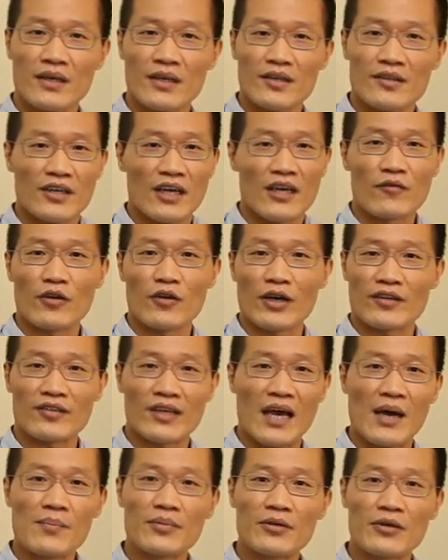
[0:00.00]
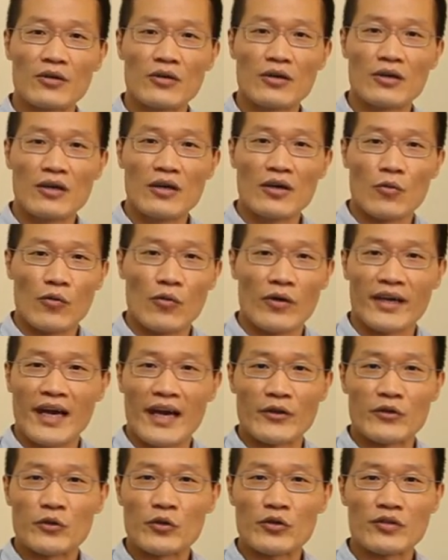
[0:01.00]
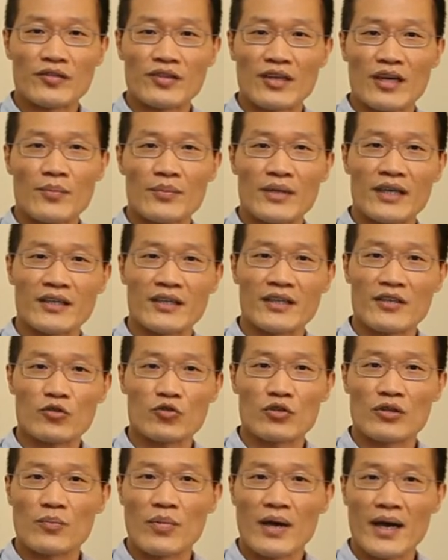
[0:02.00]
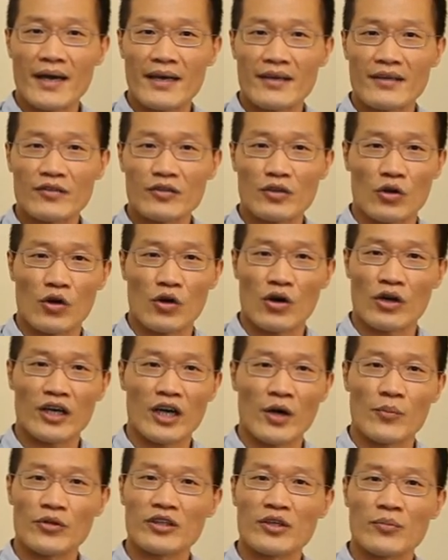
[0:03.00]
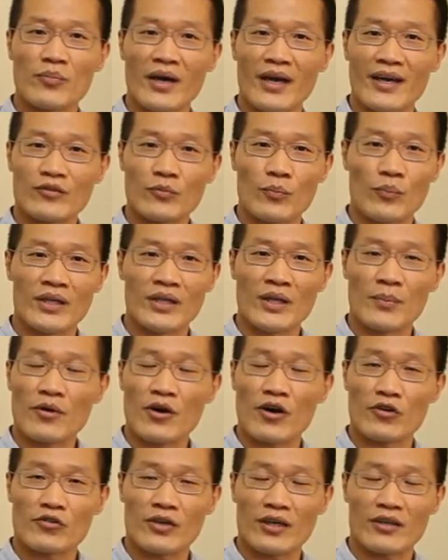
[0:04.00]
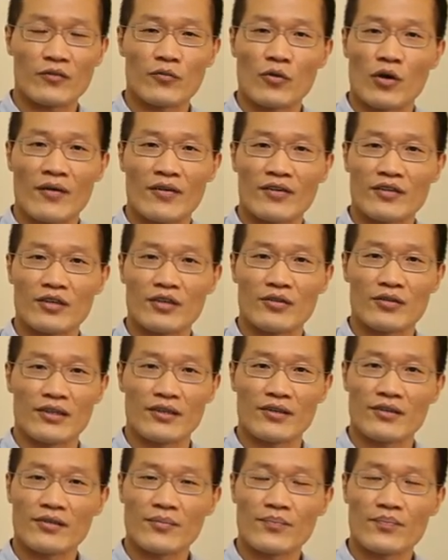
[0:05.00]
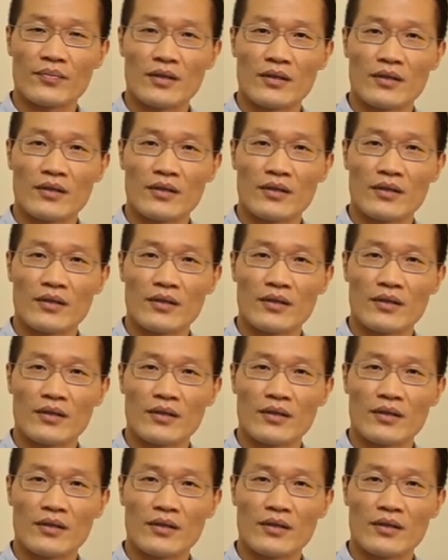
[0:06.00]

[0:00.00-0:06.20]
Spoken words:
Say, for example, we can use some industry-based or community-based mini-projects for our students.